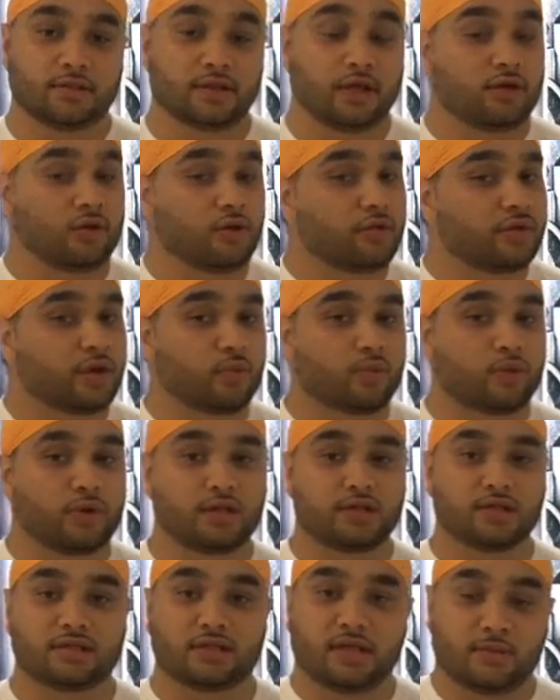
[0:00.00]
they know that we
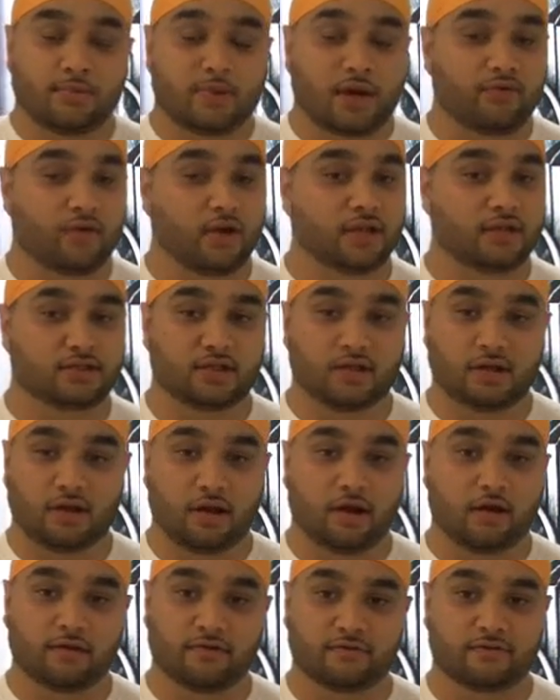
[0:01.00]
need to keep our religion
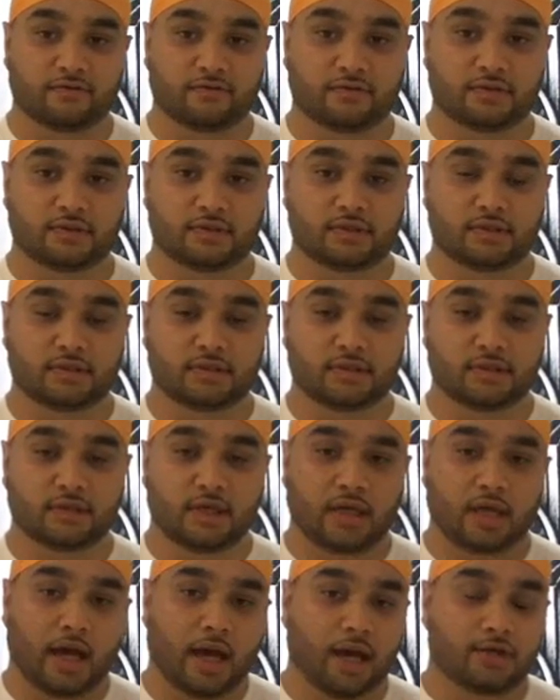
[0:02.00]
alive.
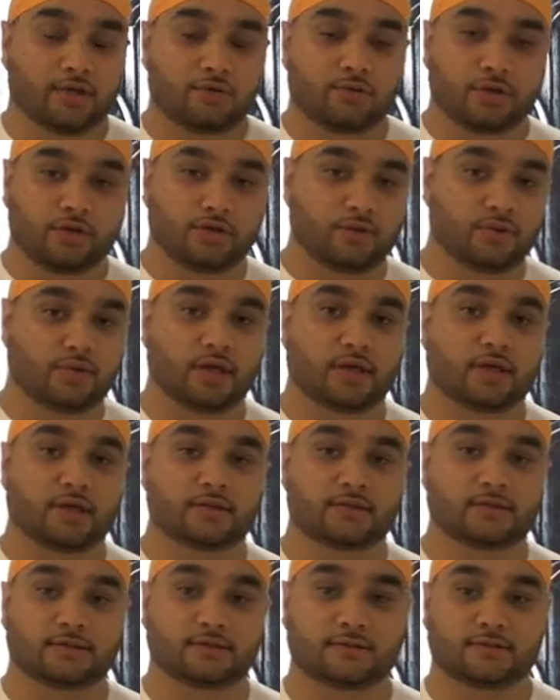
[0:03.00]
How do we do
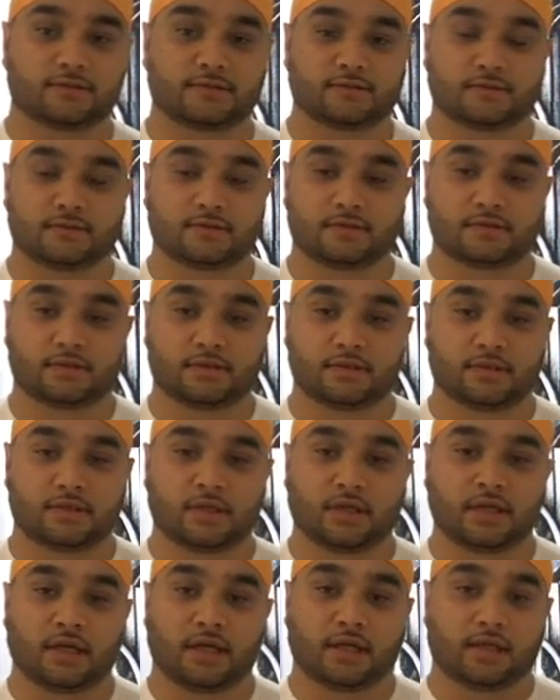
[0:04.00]
that?
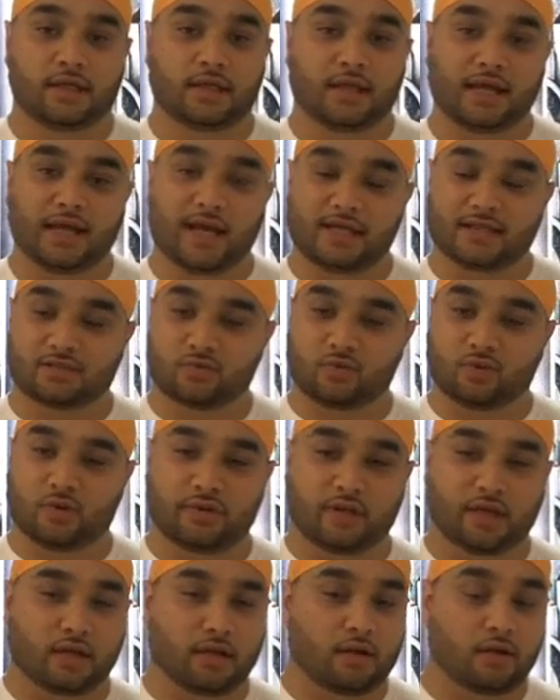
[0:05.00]
They asked
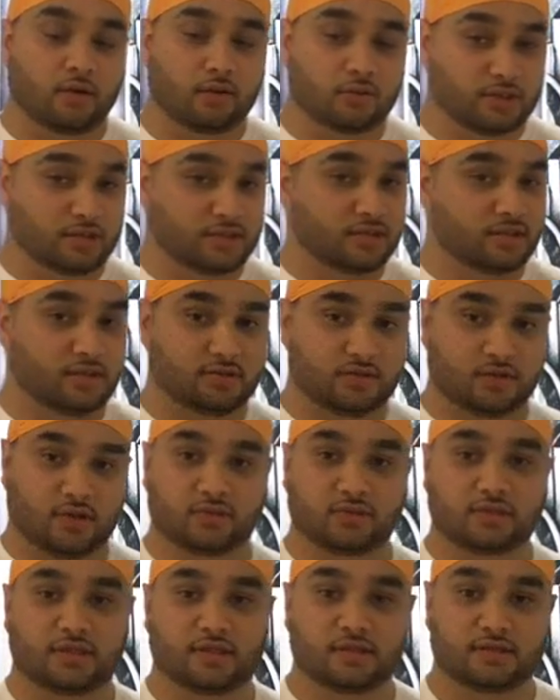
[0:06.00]
one of their closest
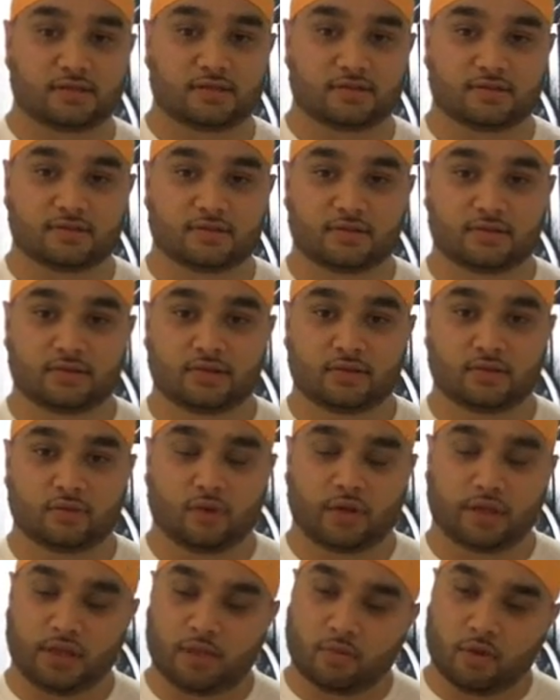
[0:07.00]
associates,
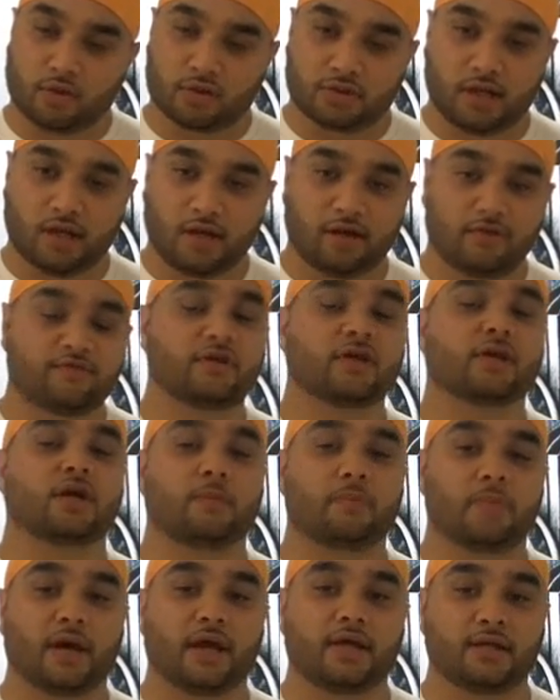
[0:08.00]
one of their most loving
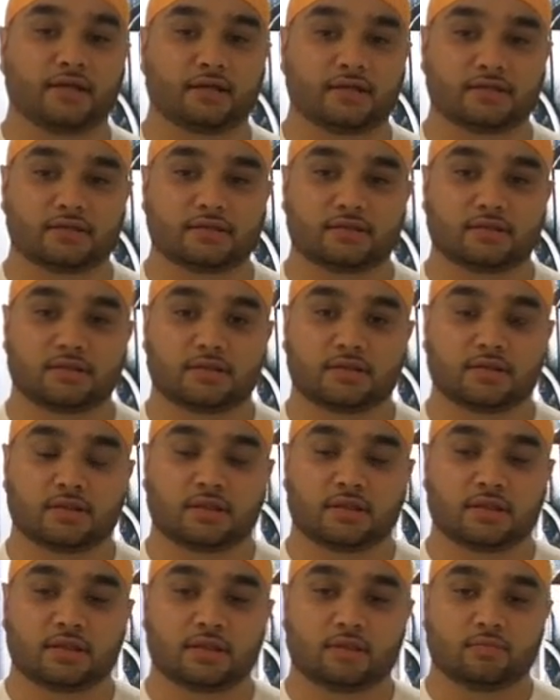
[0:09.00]
companions,
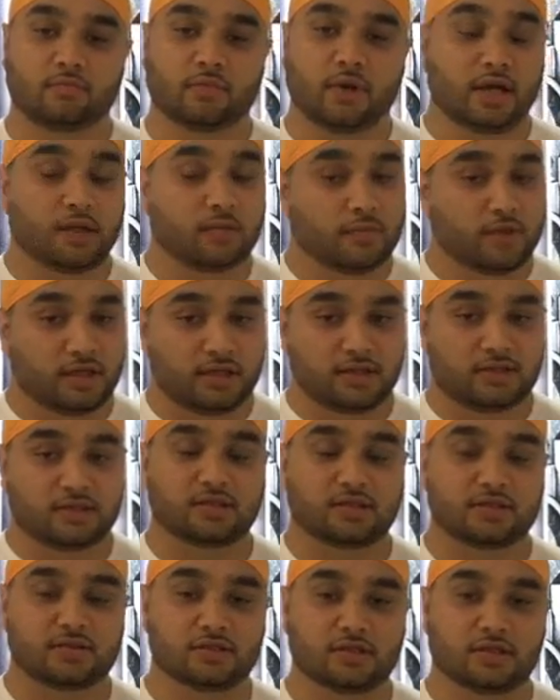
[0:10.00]
Bhai Amrik
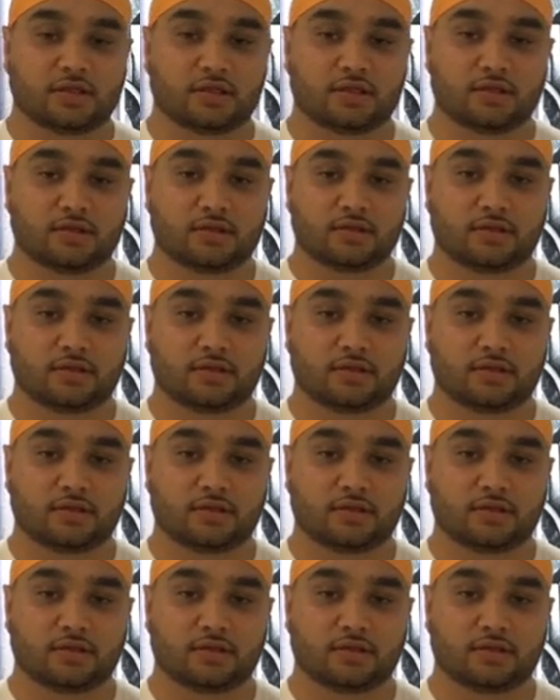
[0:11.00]
Singh Ji,